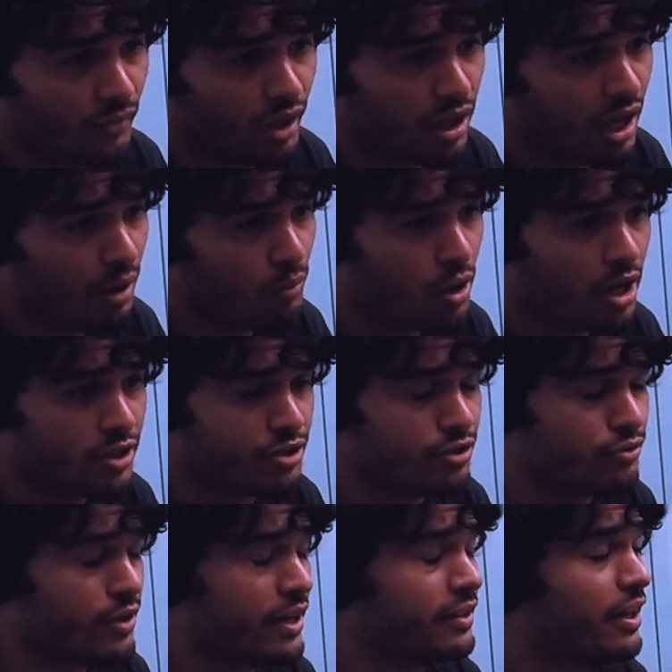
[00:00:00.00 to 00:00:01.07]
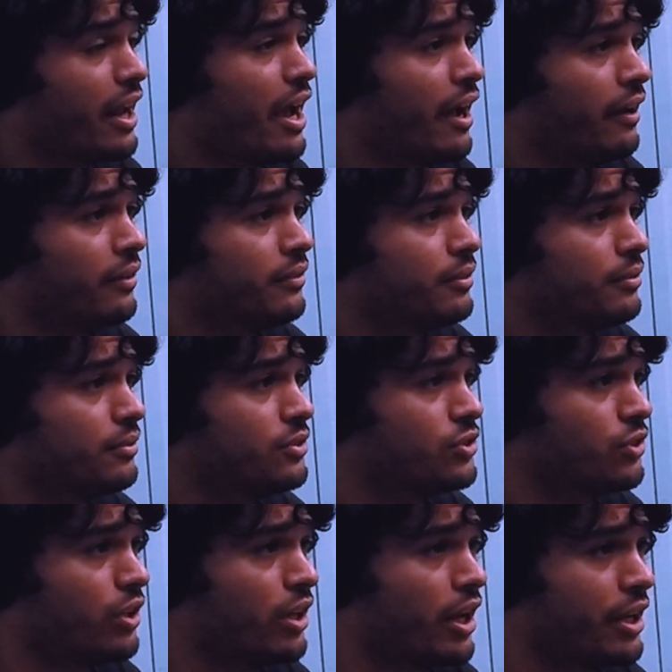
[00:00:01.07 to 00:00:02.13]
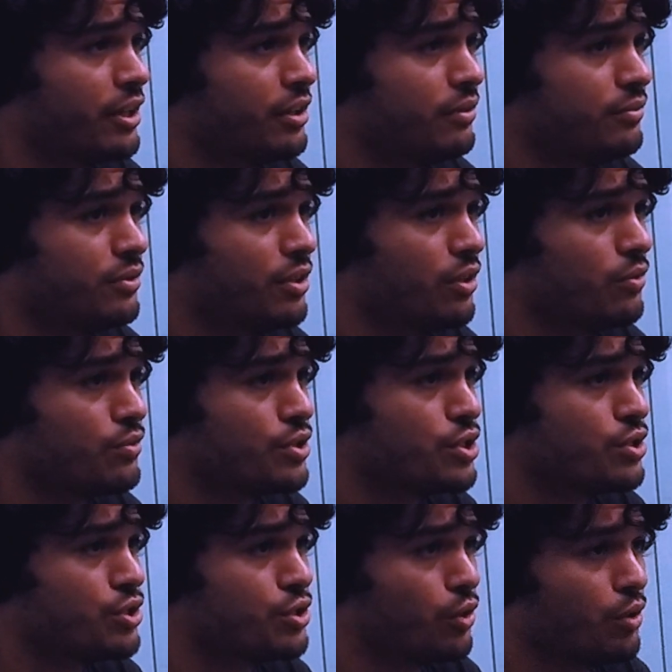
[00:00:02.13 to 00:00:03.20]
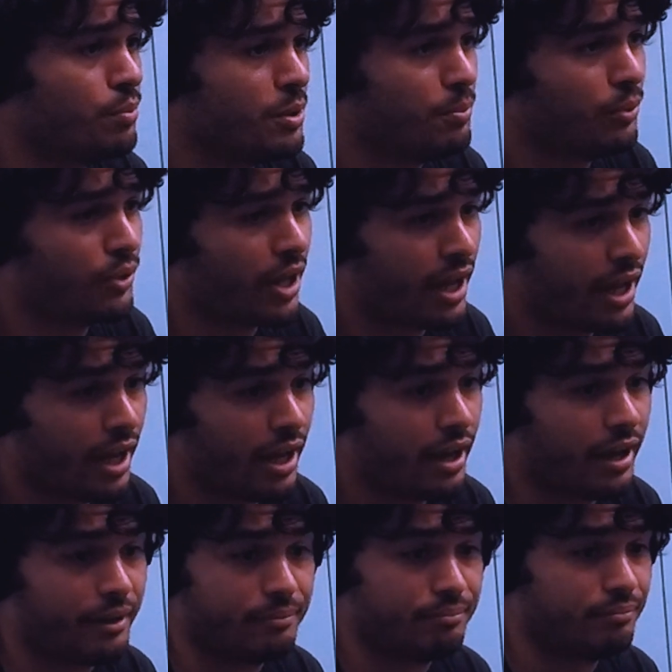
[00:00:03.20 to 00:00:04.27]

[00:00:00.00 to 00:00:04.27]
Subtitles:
I wanted to direct and act so that I can show the people that hey,